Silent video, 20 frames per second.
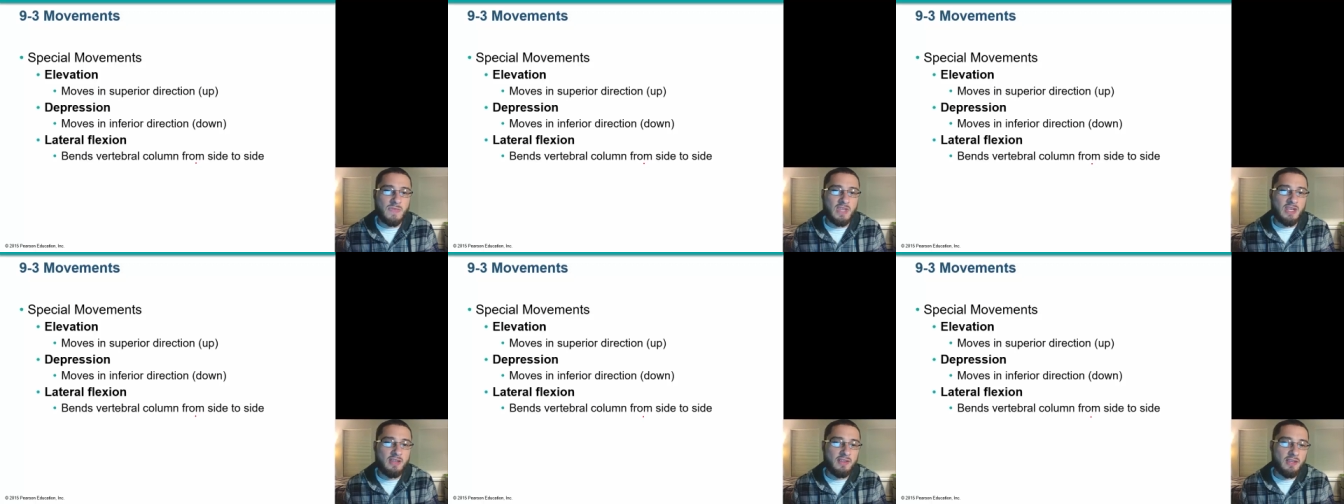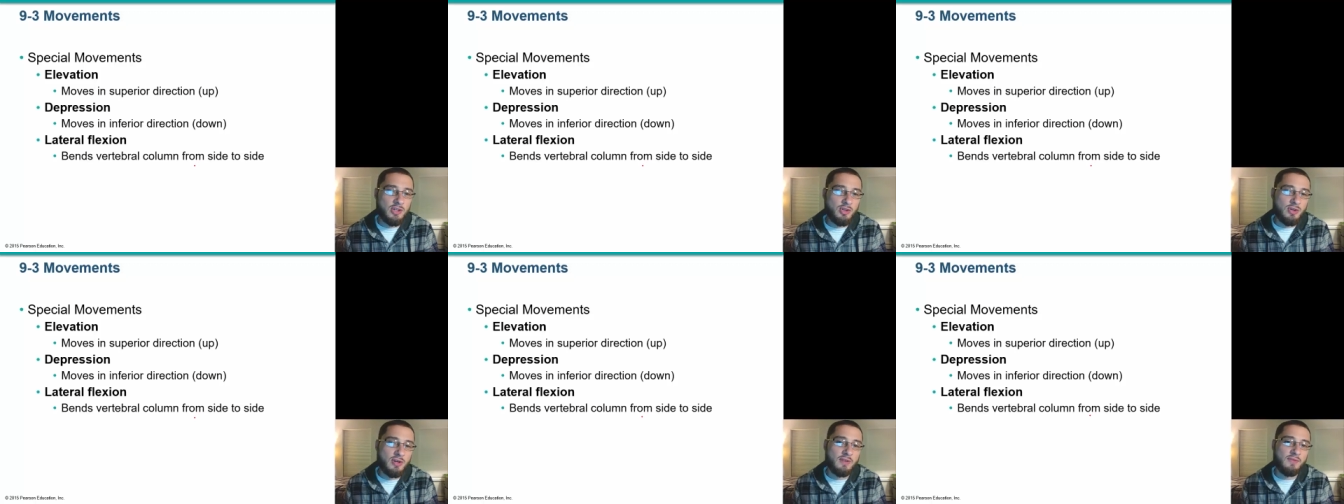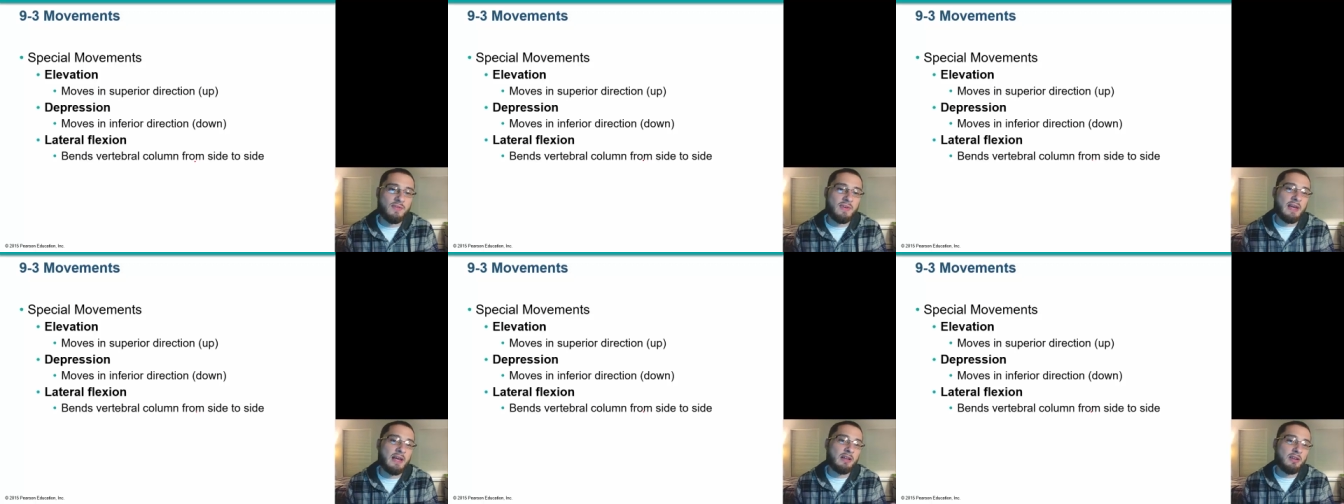And then you
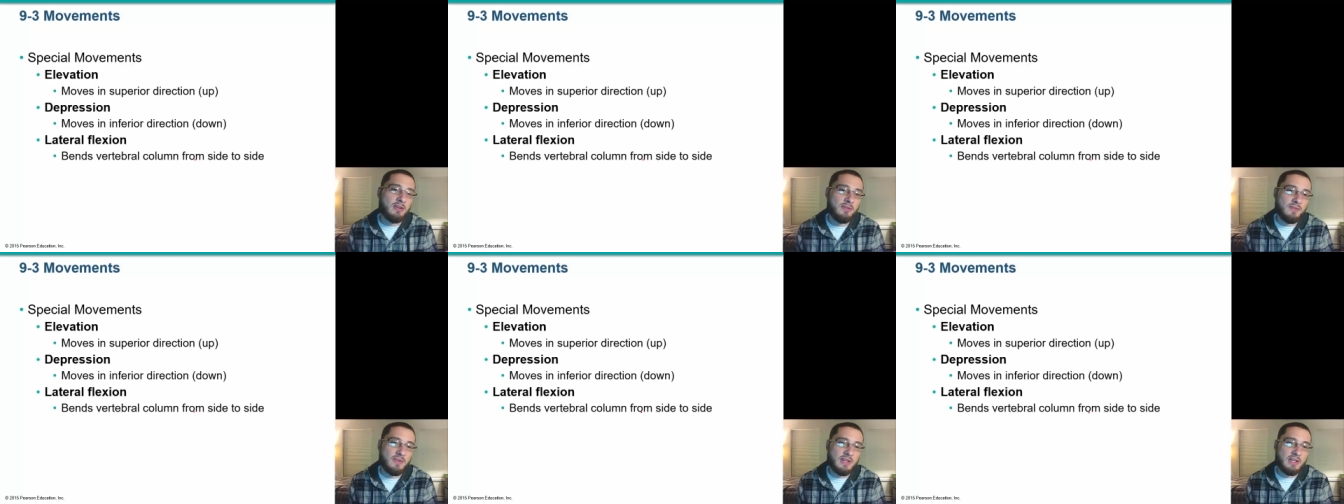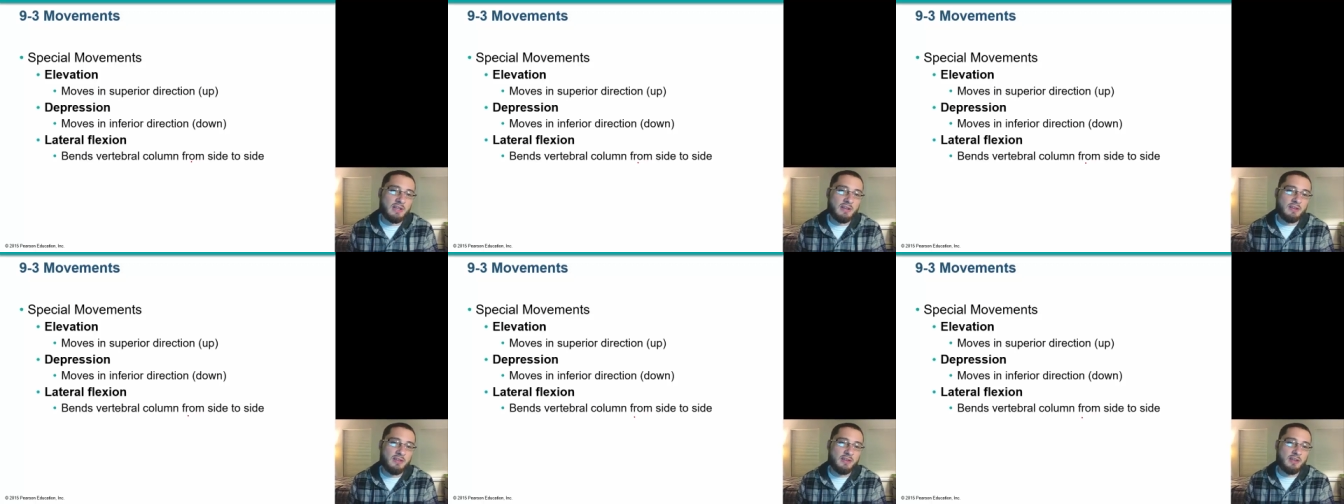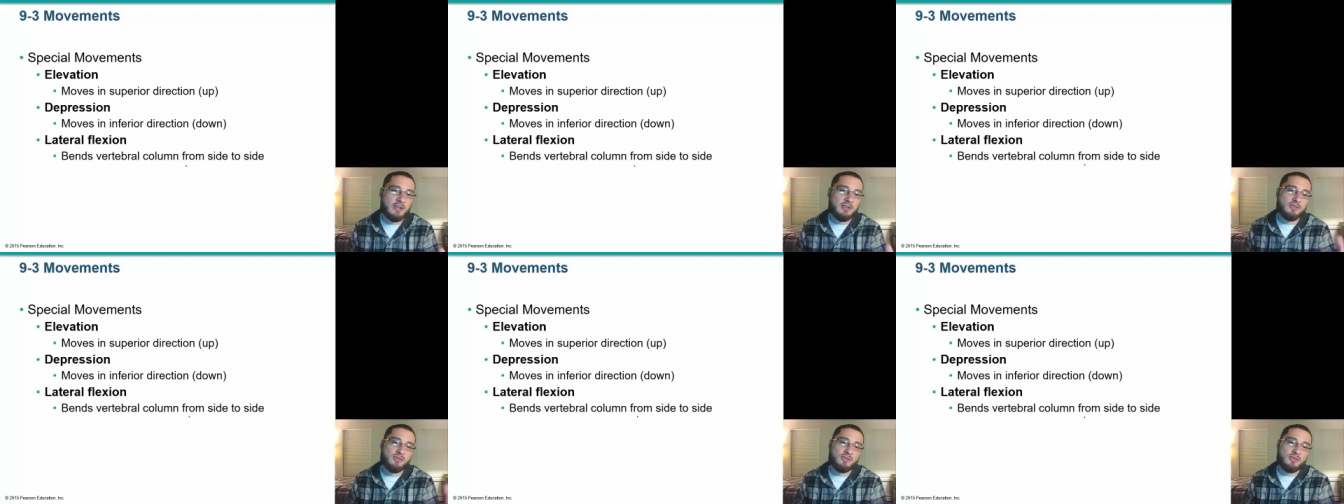have elevating
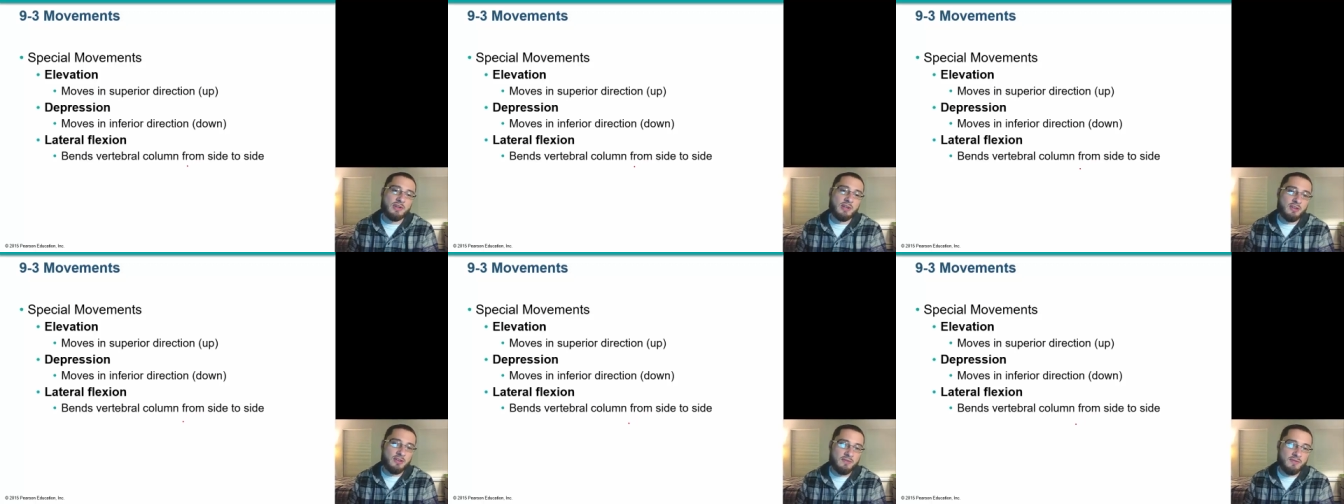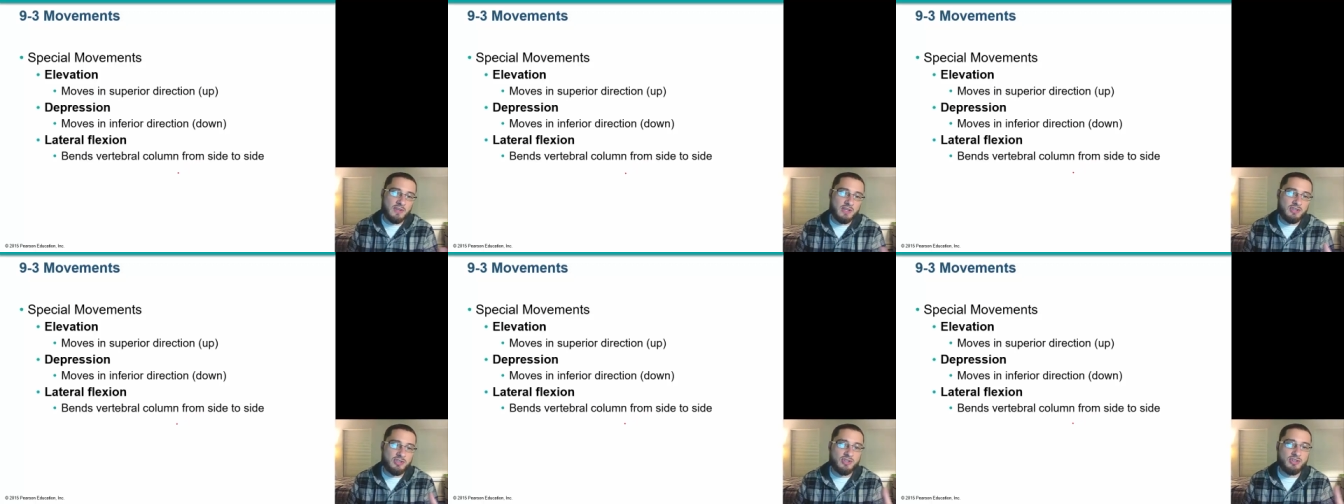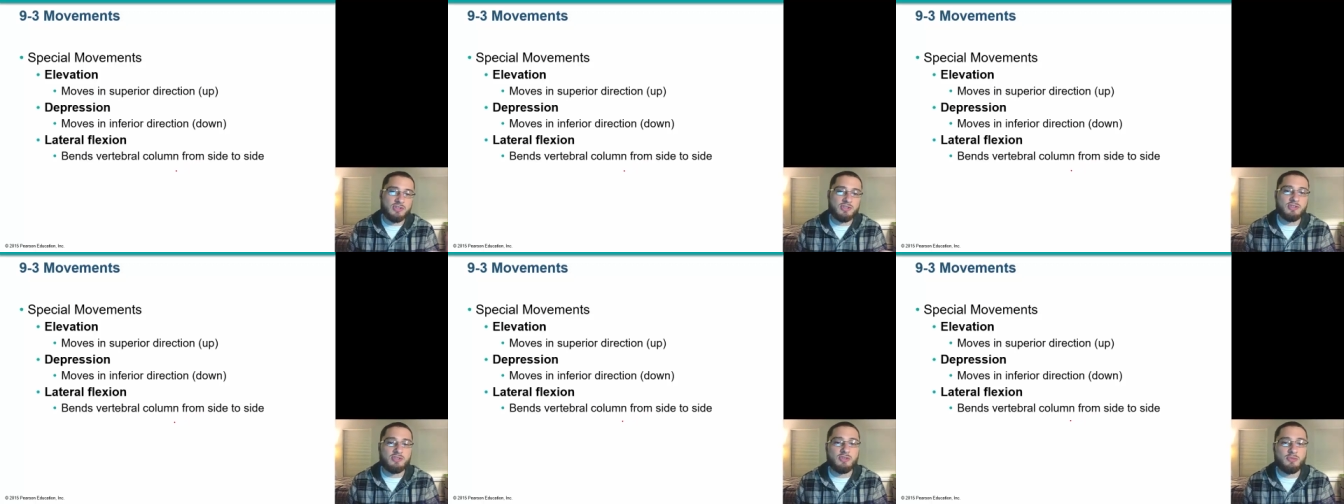things or
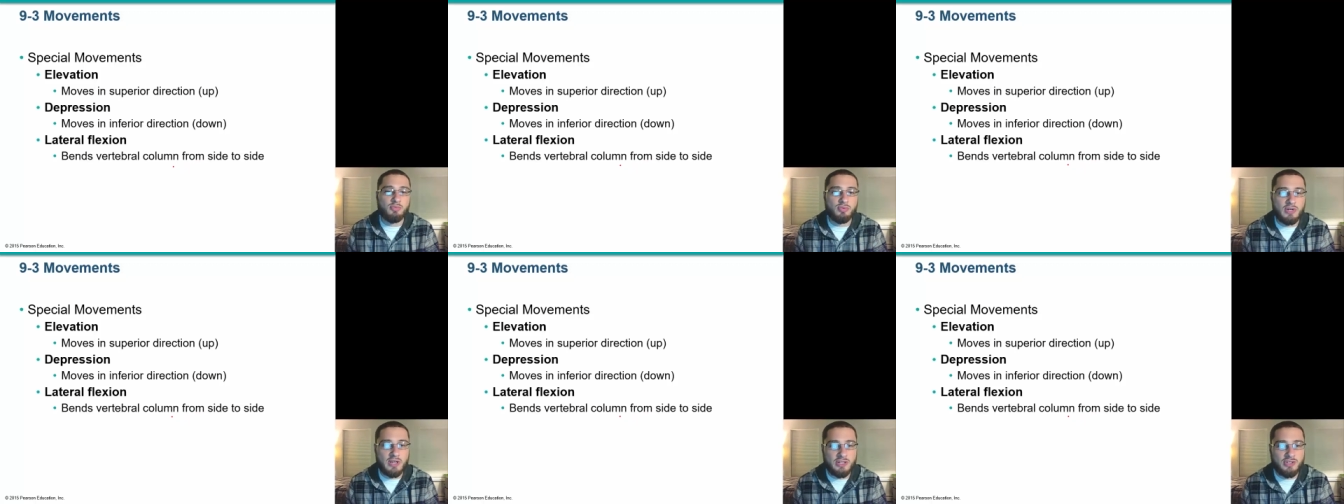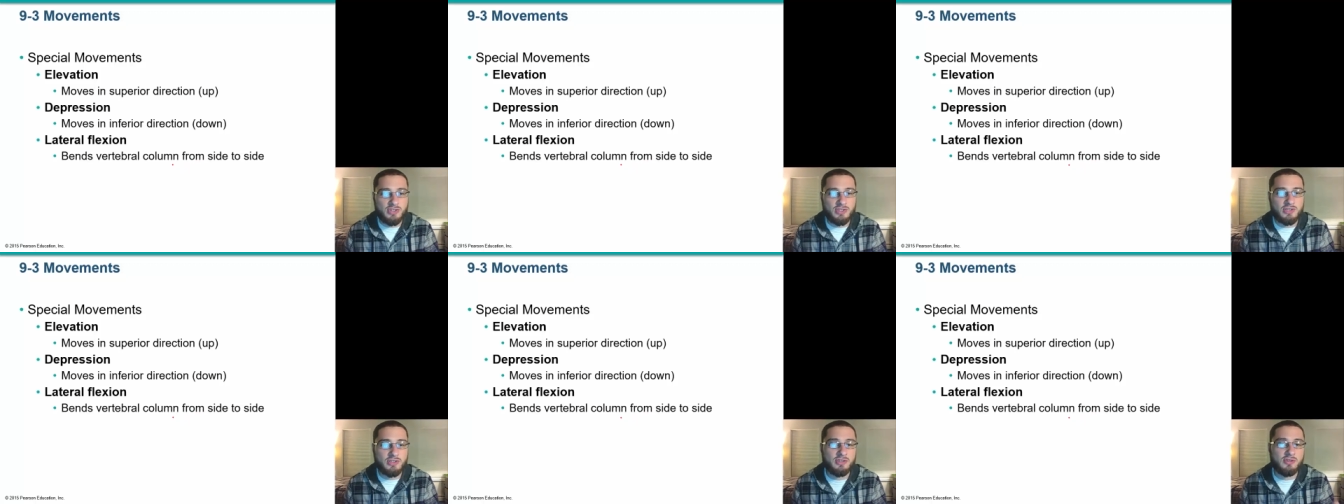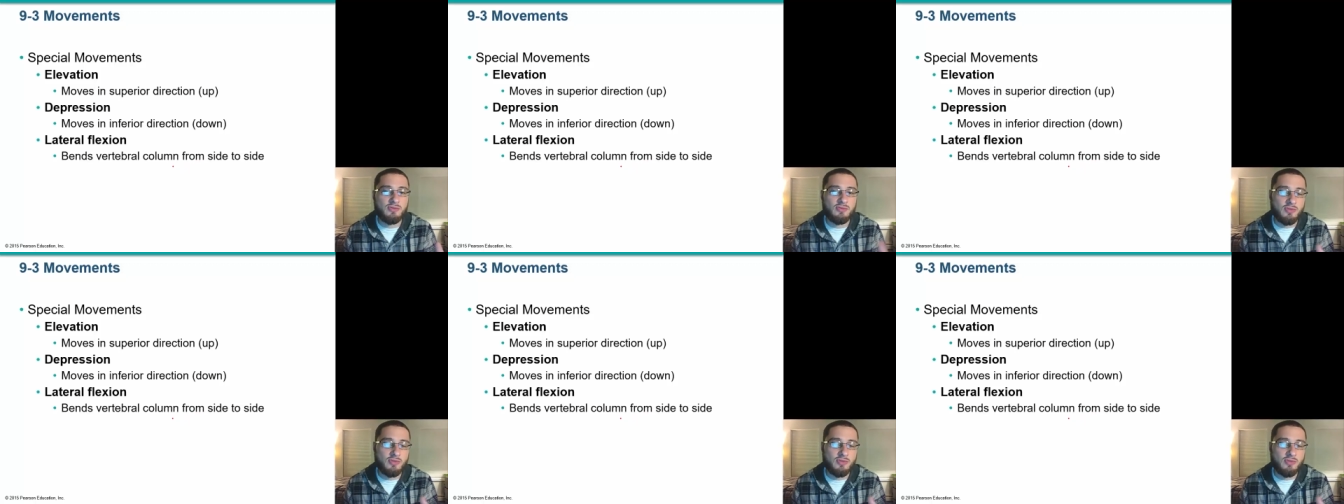elevation, depression,